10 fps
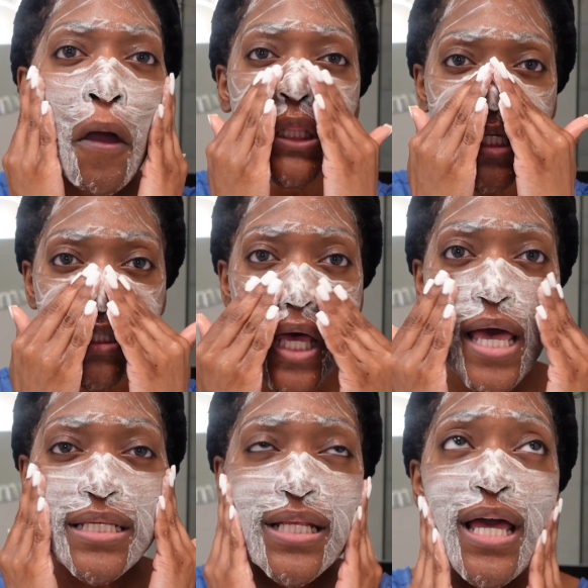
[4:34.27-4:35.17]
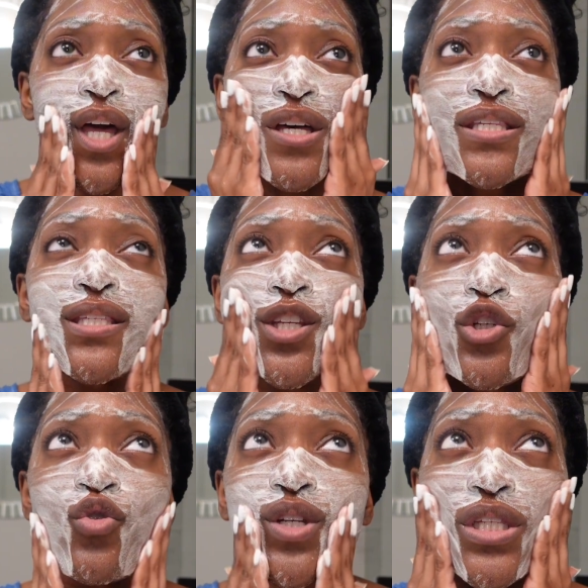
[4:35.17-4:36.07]
This has like a
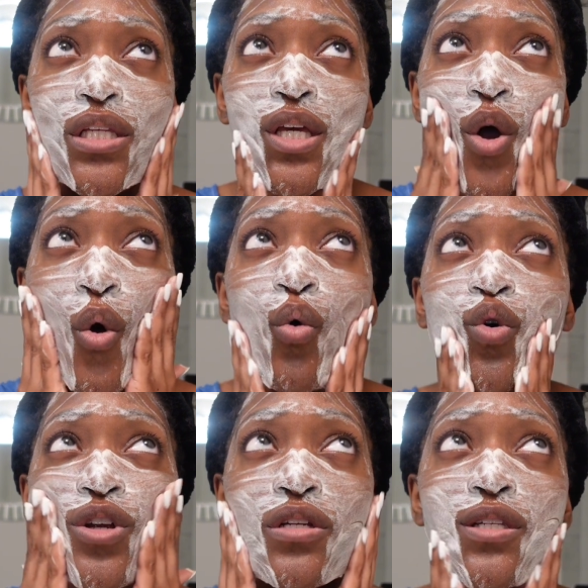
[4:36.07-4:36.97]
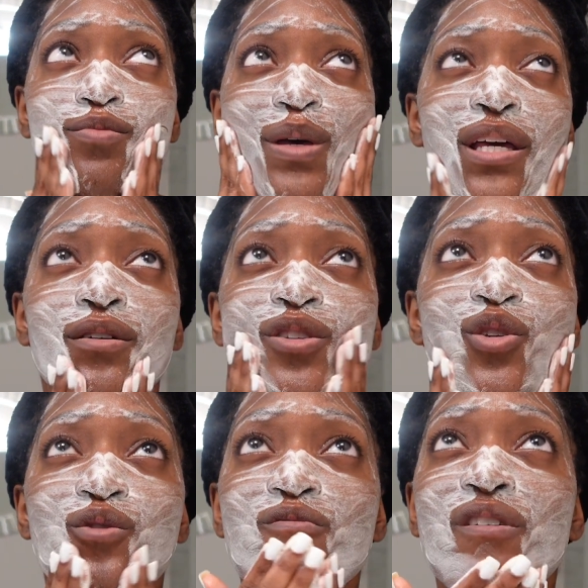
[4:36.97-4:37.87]
citrusy orange smell
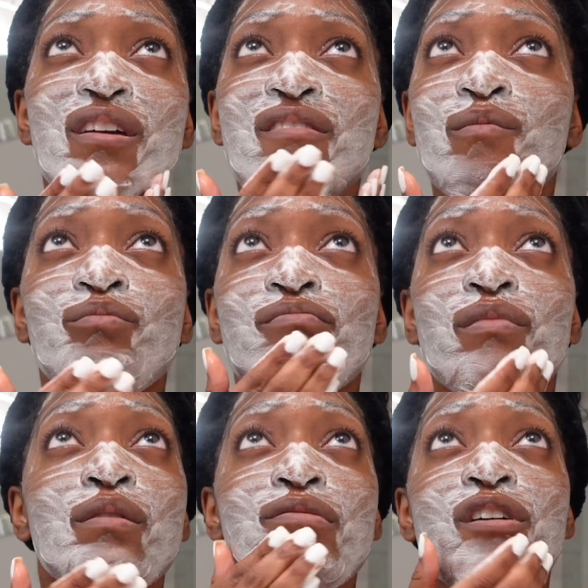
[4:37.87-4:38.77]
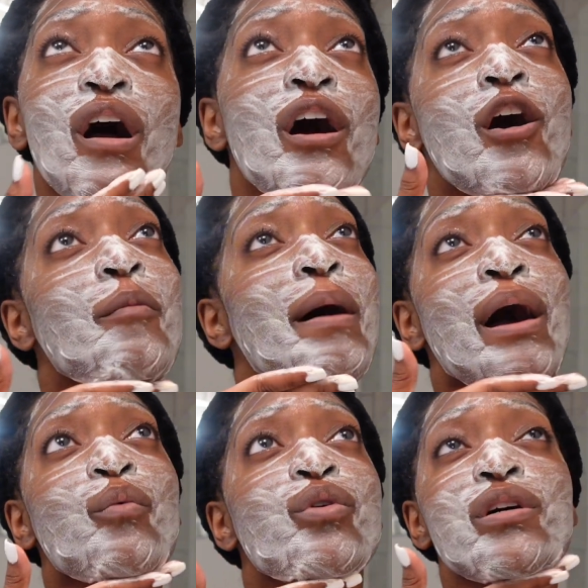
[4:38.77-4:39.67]
to it.
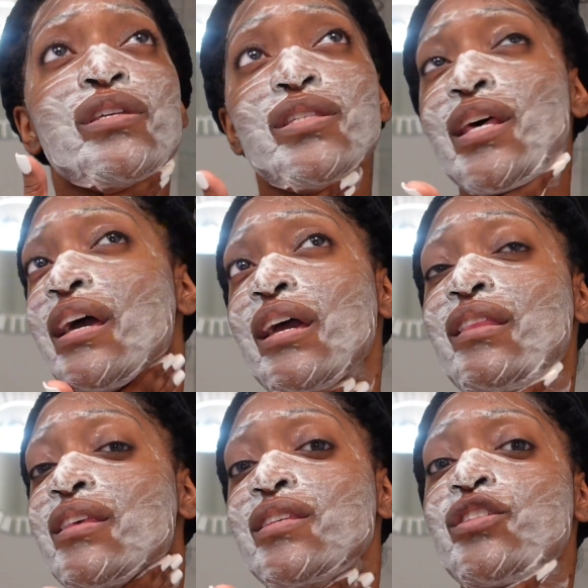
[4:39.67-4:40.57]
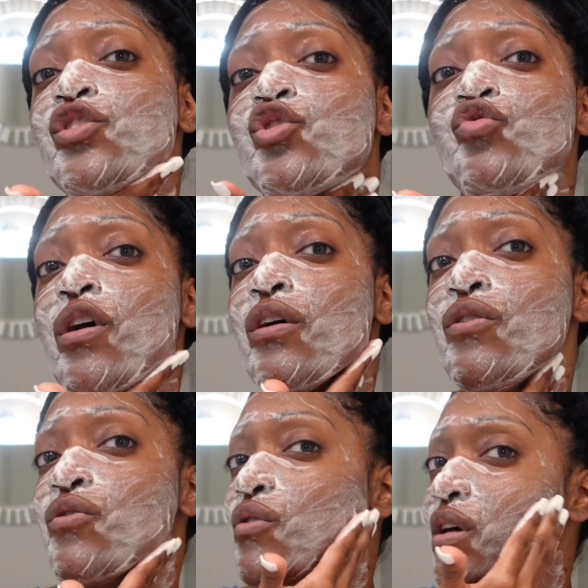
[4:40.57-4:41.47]
I would say this is
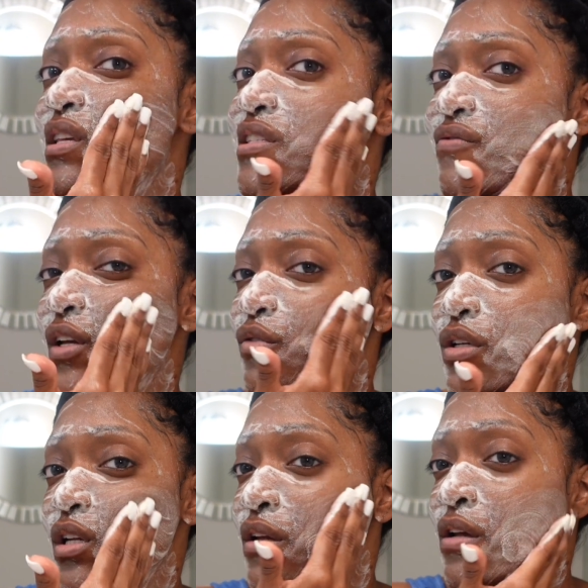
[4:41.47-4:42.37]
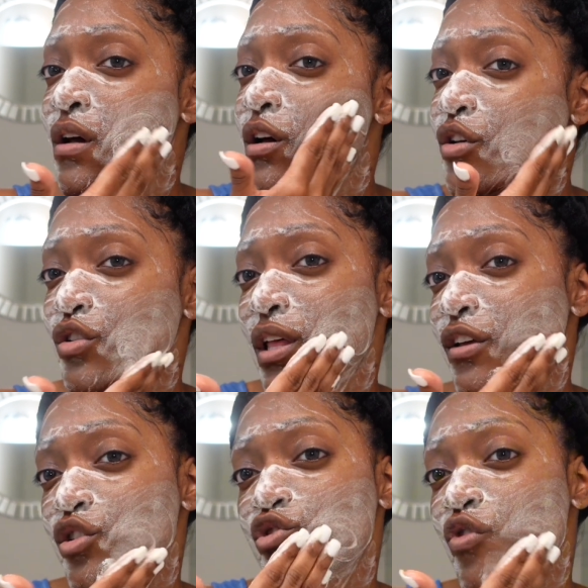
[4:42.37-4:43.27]
strong. It's very, it's like
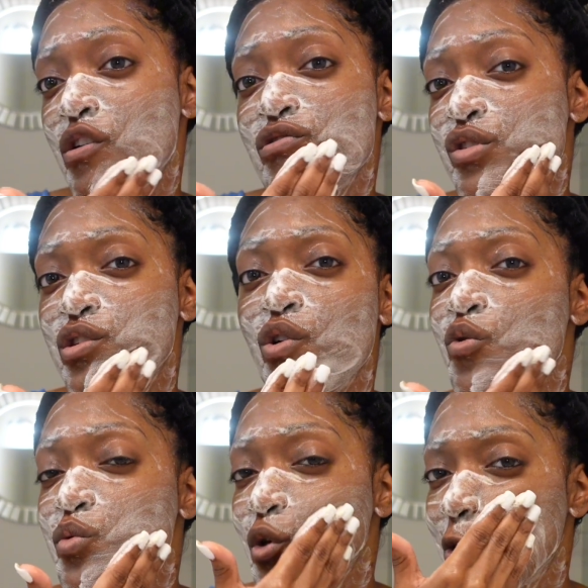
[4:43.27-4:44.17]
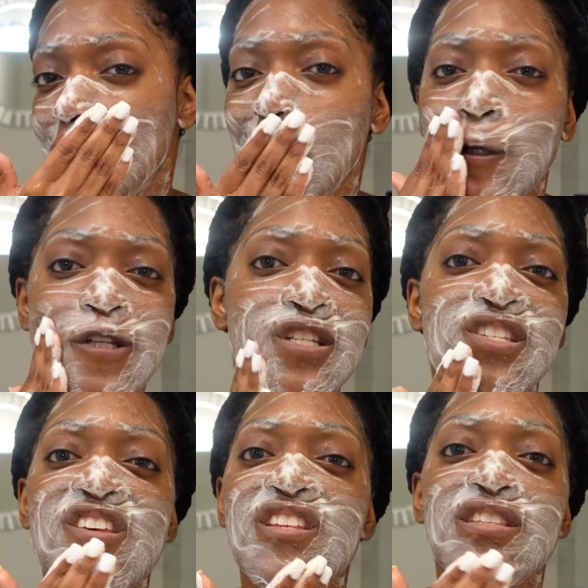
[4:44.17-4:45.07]
a strong soap, so you need to
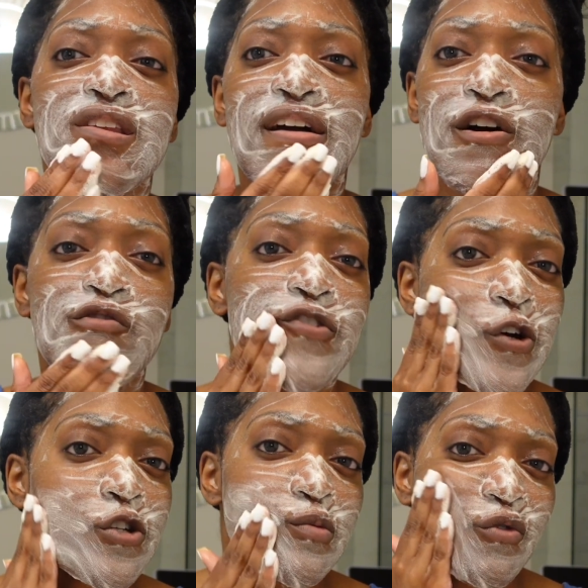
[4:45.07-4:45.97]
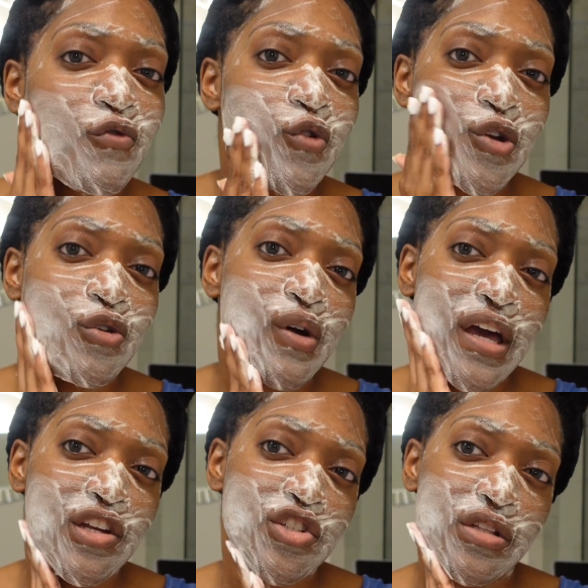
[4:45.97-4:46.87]
test it out first before you
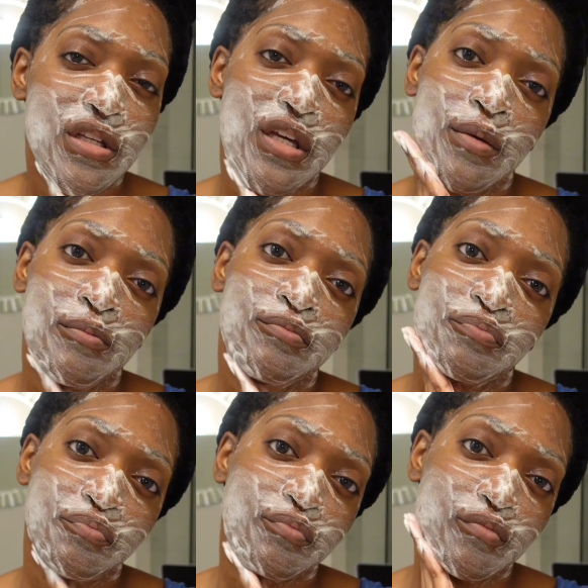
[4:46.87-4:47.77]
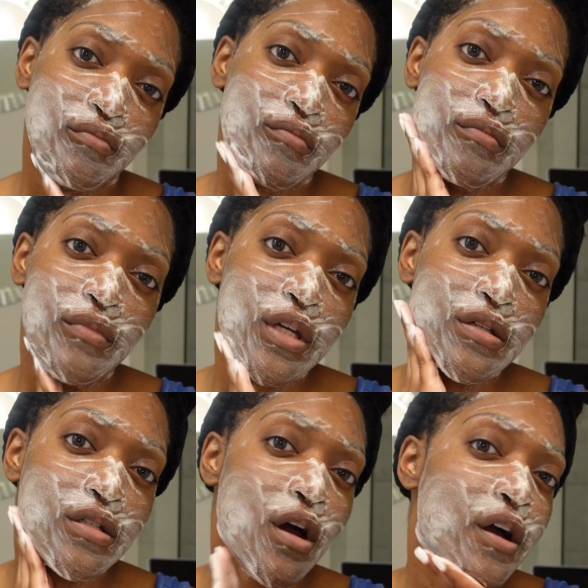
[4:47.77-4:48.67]
actually
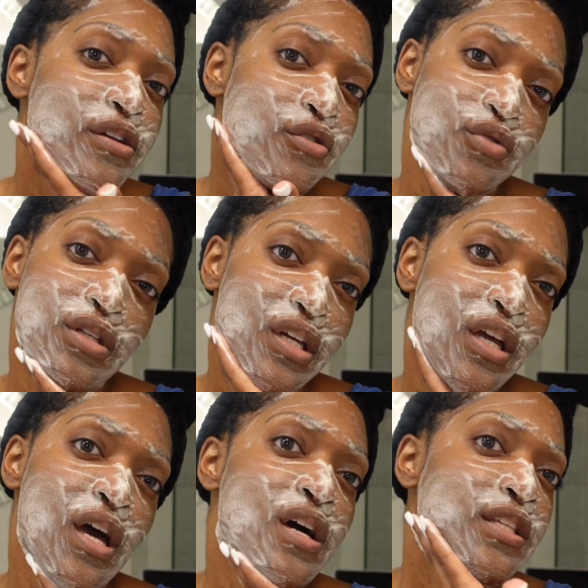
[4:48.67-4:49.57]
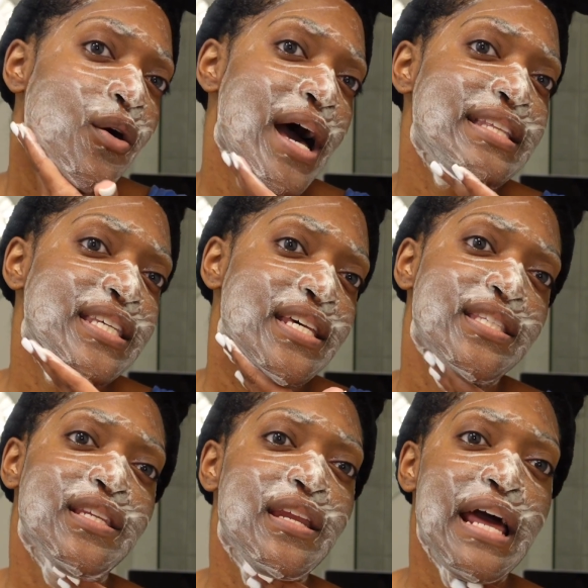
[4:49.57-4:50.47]
start using it. So I
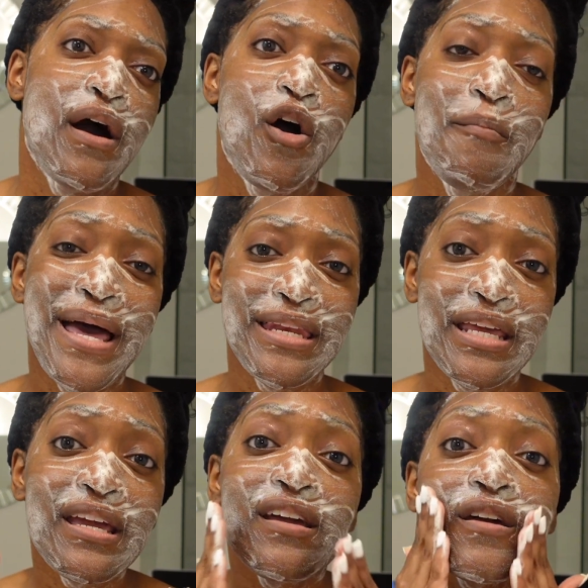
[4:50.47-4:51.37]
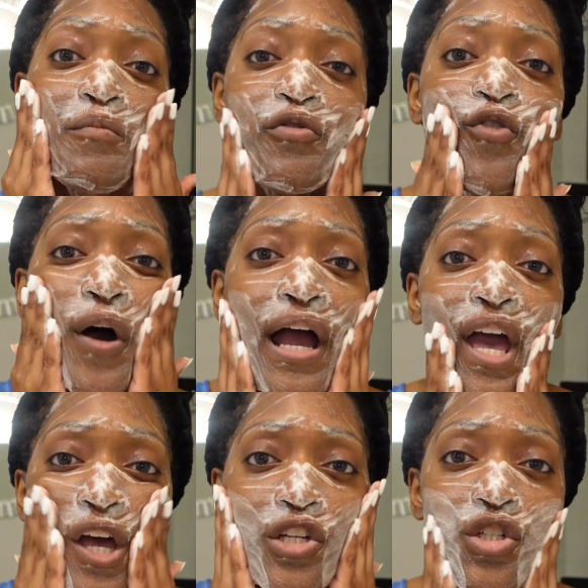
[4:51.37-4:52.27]
tested it out on my neck before I
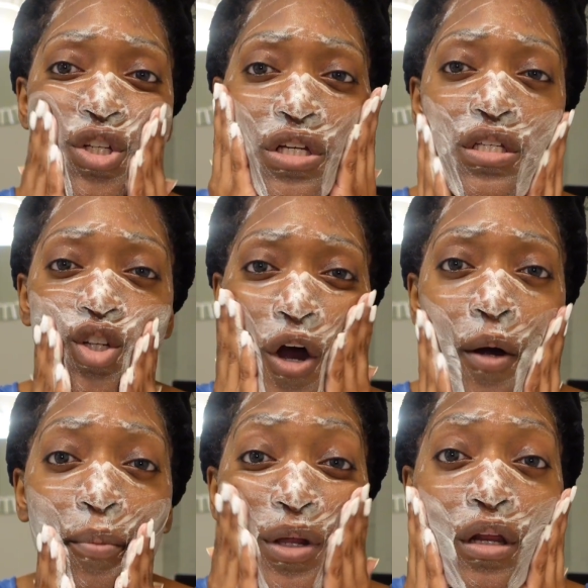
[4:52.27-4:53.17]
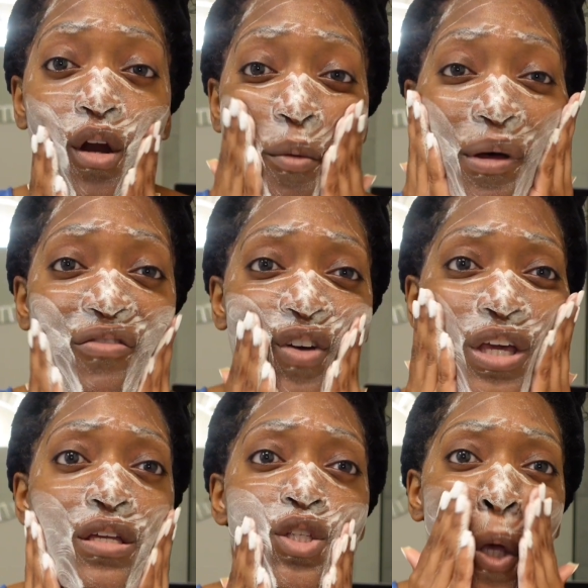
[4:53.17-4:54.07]
actually start putting it on my
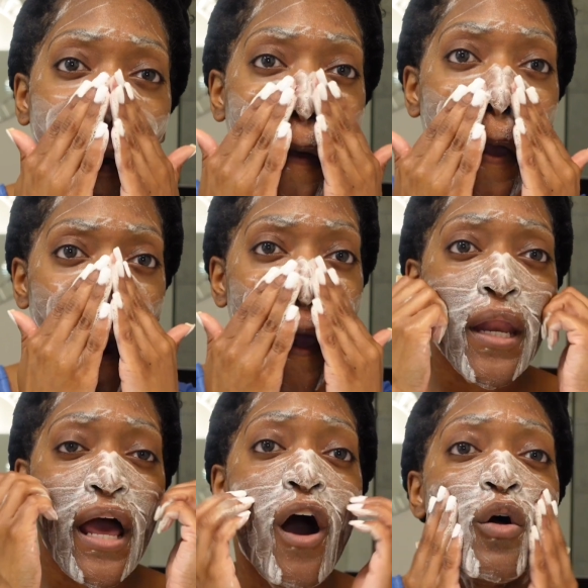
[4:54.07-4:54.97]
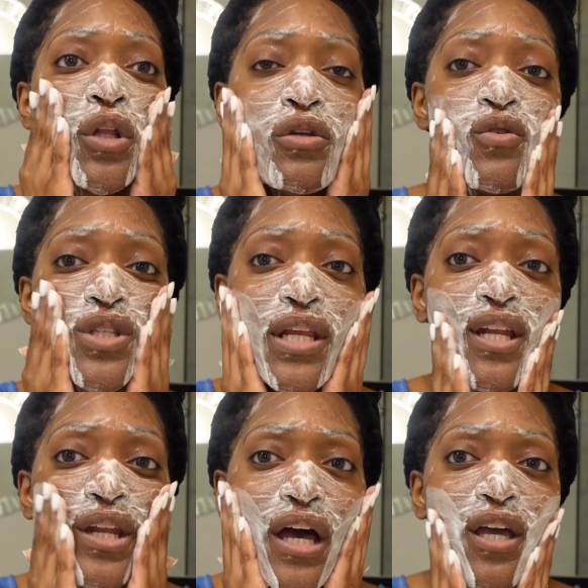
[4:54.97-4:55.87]
face. And I only use it at
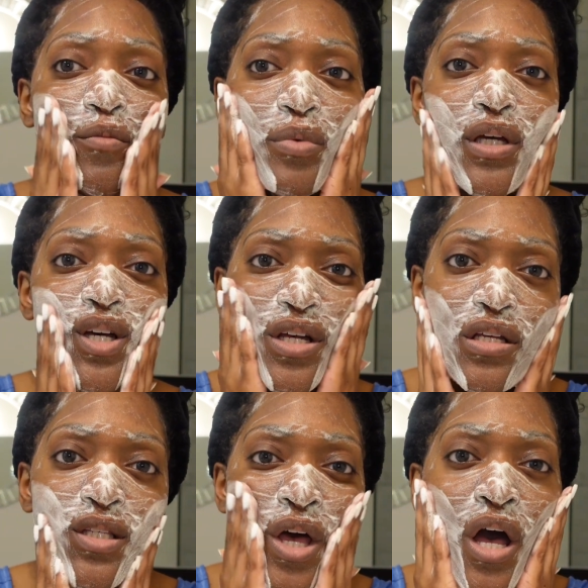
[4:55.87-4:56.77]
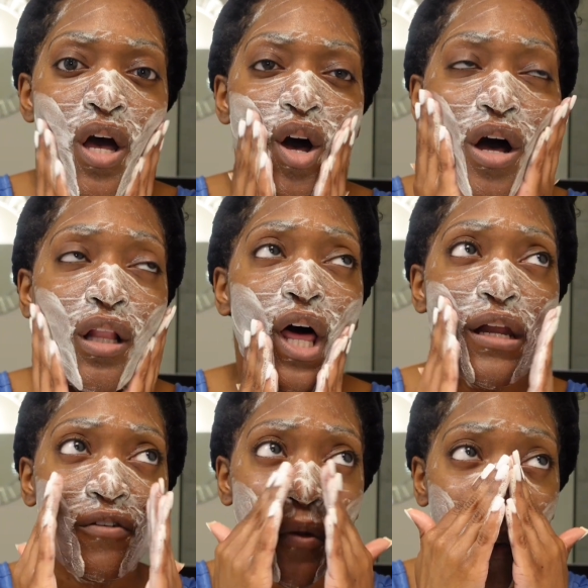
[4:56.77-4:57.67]
night, because a lot
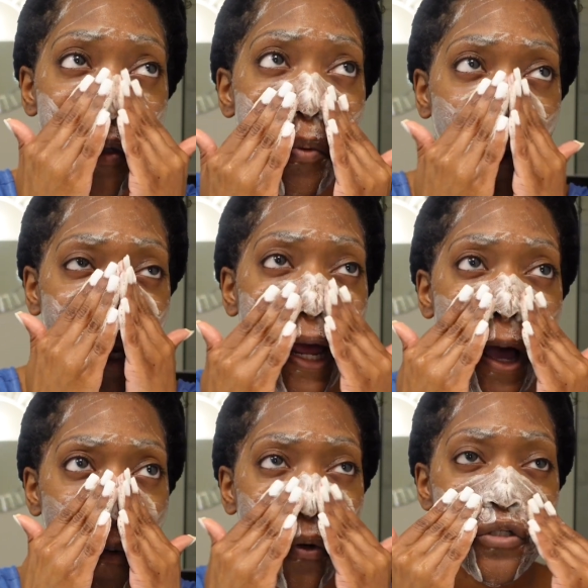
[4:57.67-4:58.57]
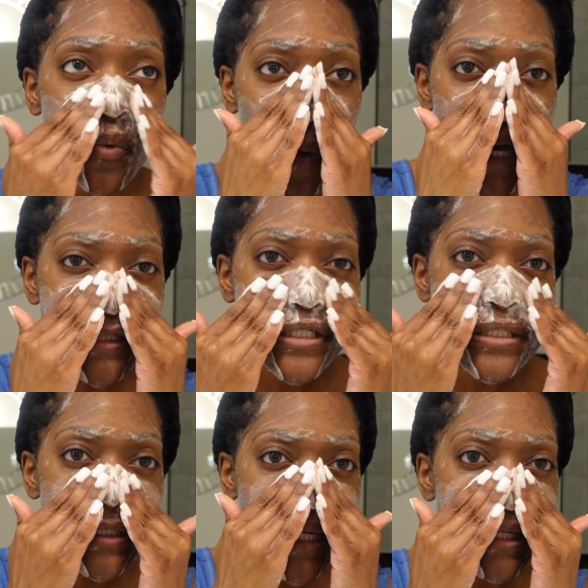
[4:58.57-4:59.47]
of the people that I was watching
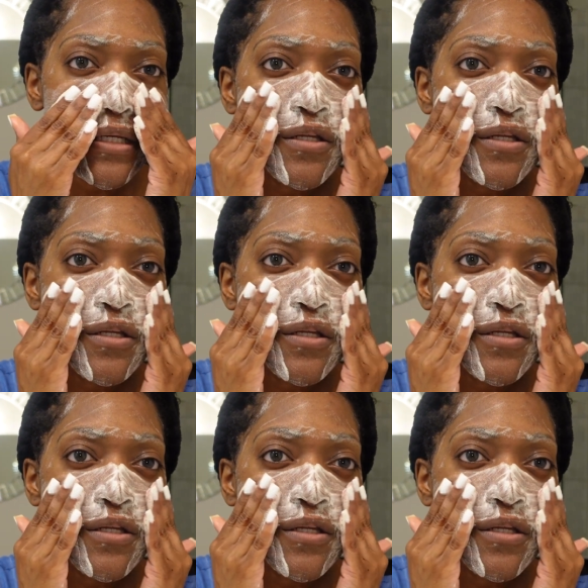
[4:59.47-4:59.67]
saying